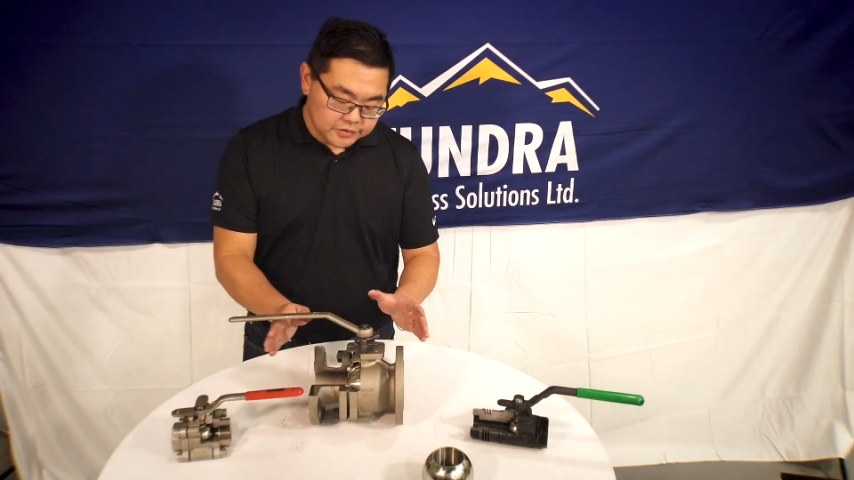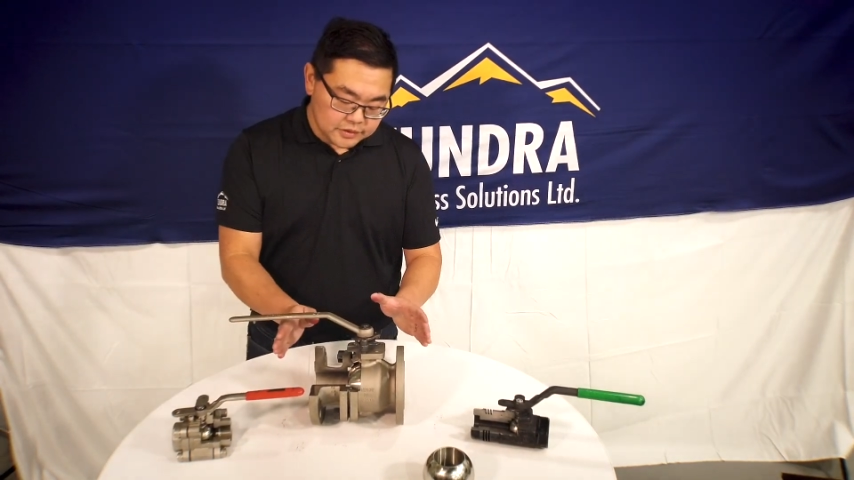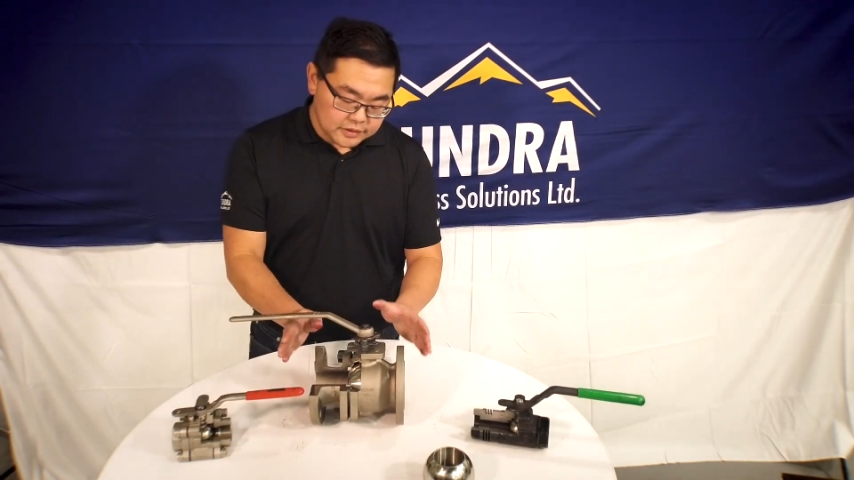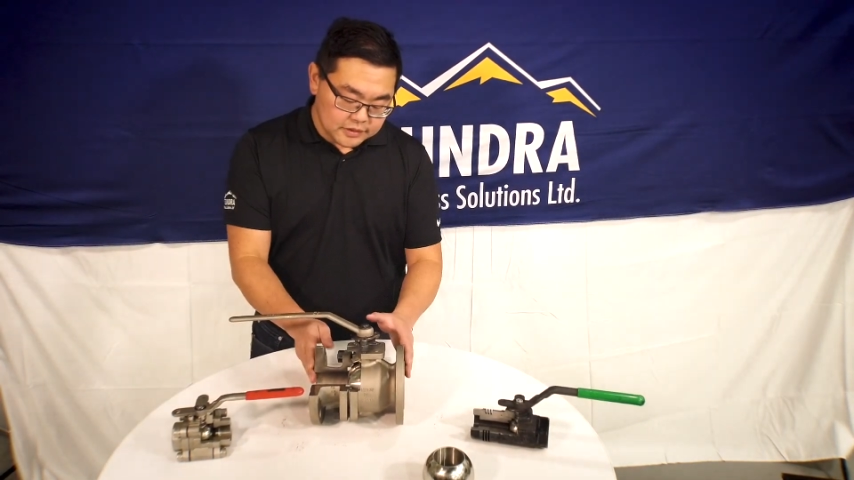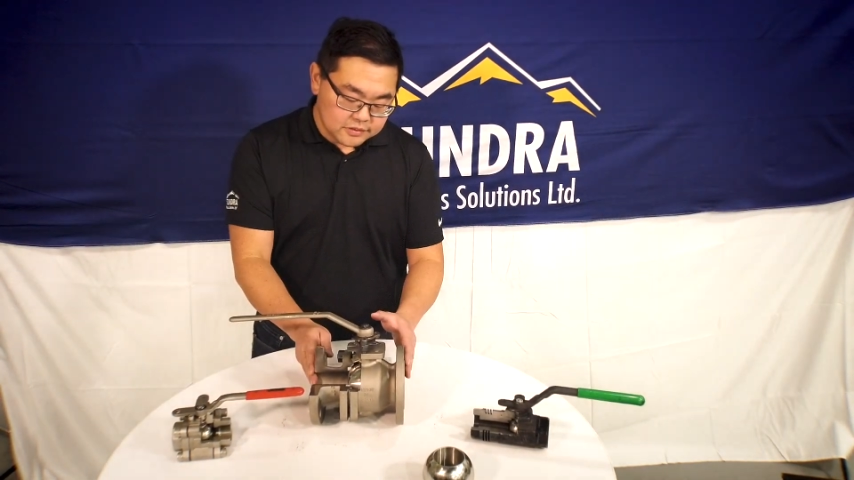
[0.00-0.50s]

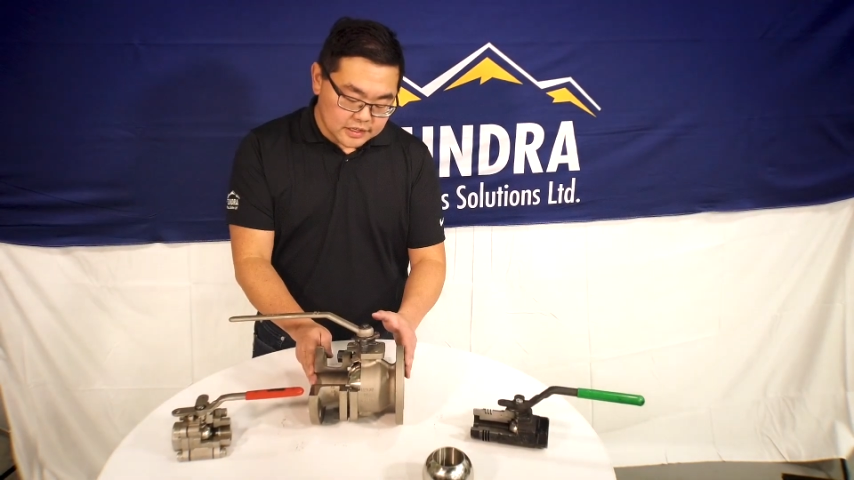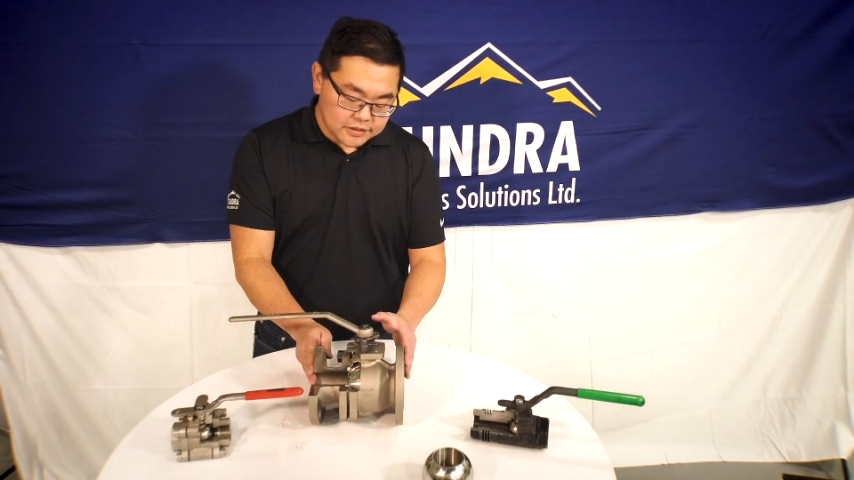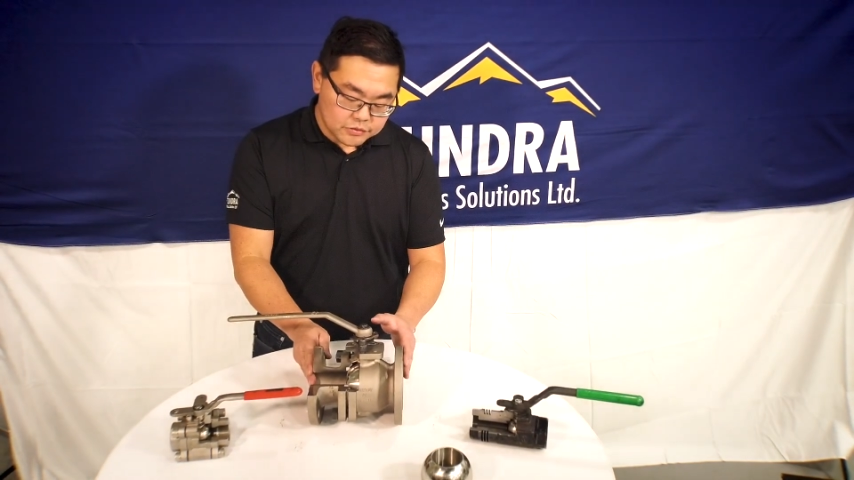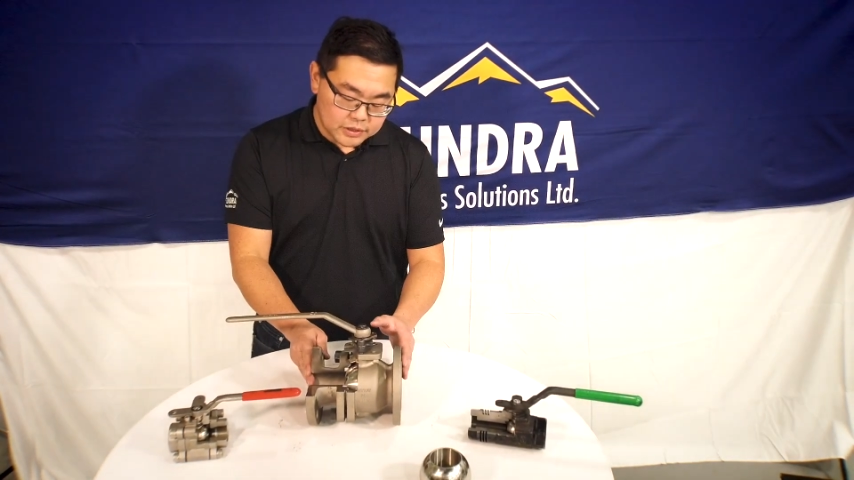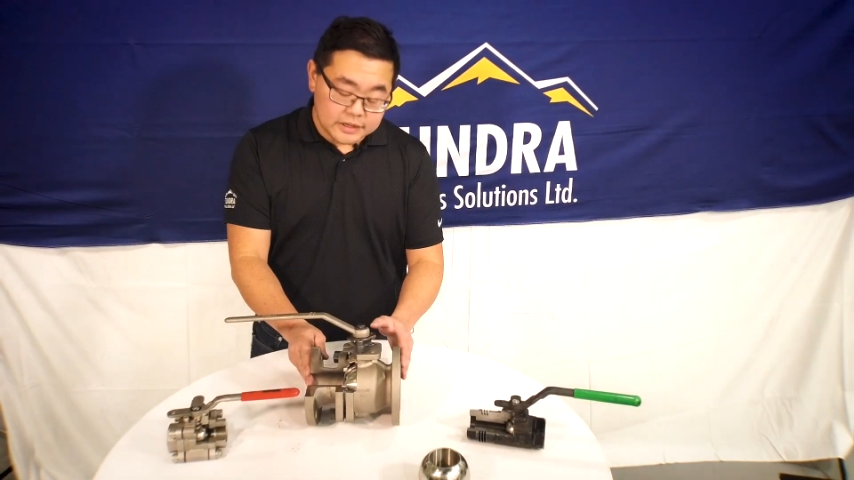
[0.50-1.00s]
see these
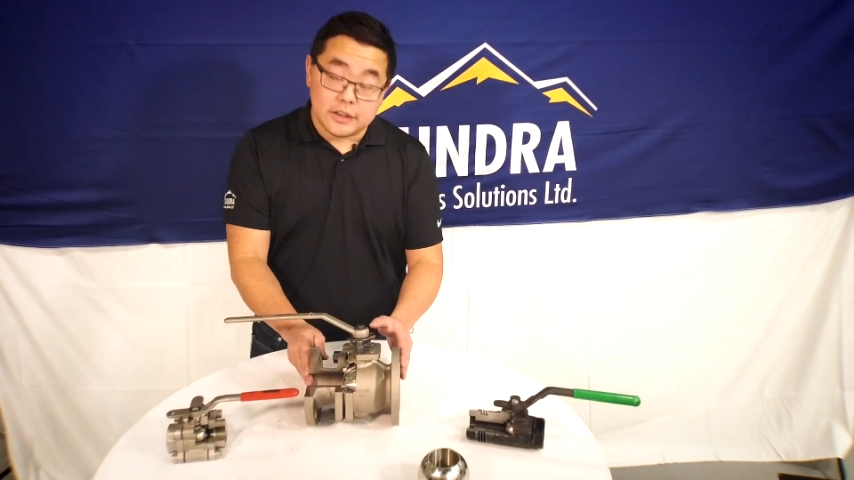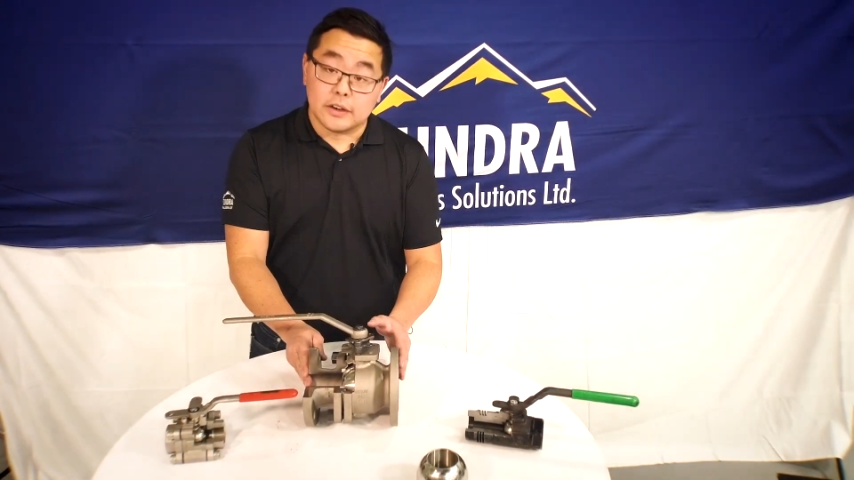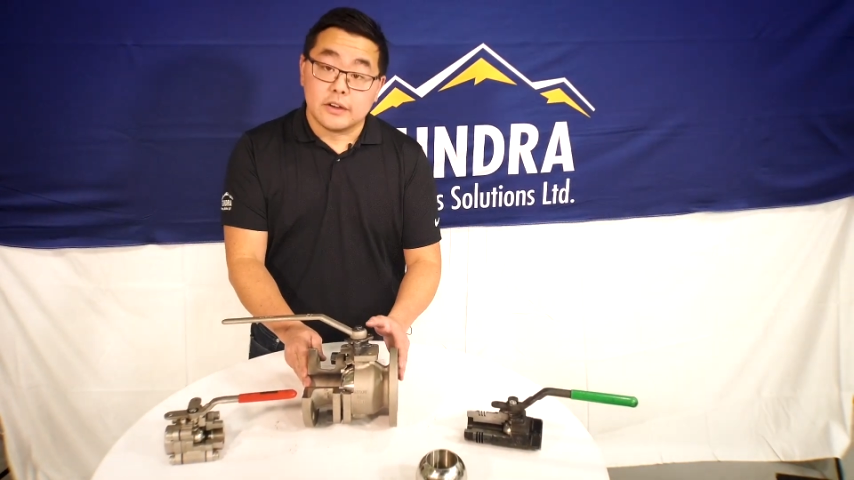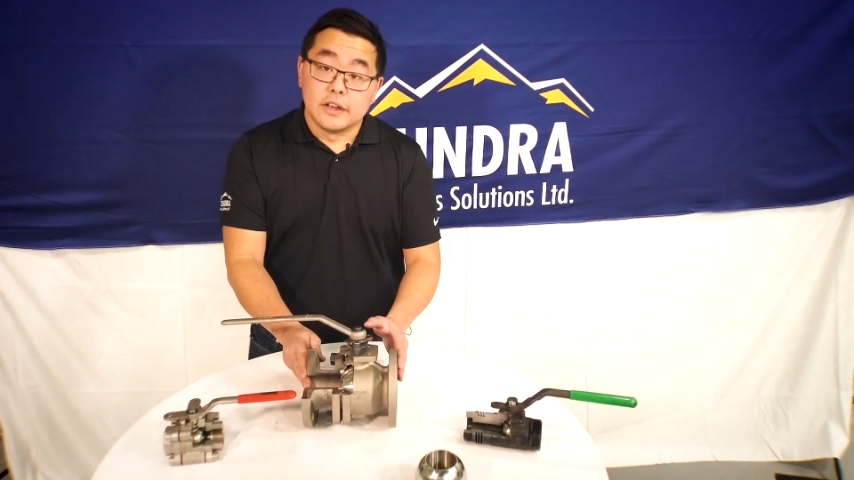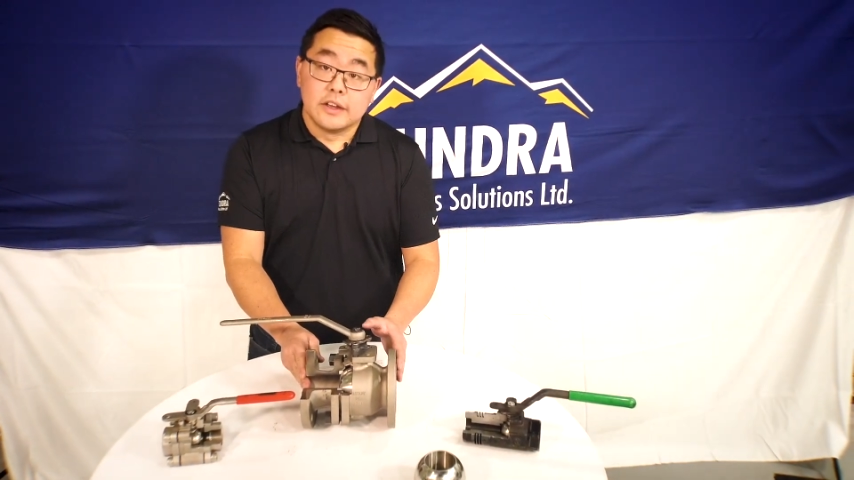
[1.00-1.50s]
guys right here.